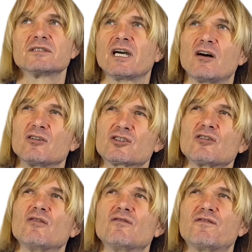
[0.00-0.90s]
They are
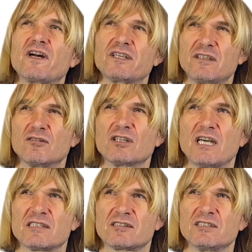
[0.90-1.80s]
also very long
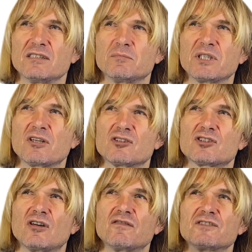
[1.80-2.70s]
lasting because
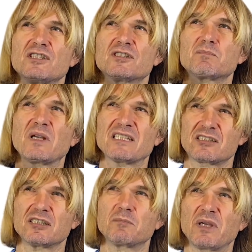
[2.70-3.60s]
of these
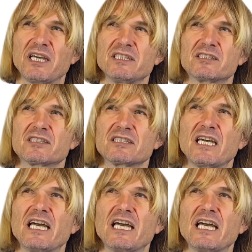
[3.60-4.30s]
plastic blades,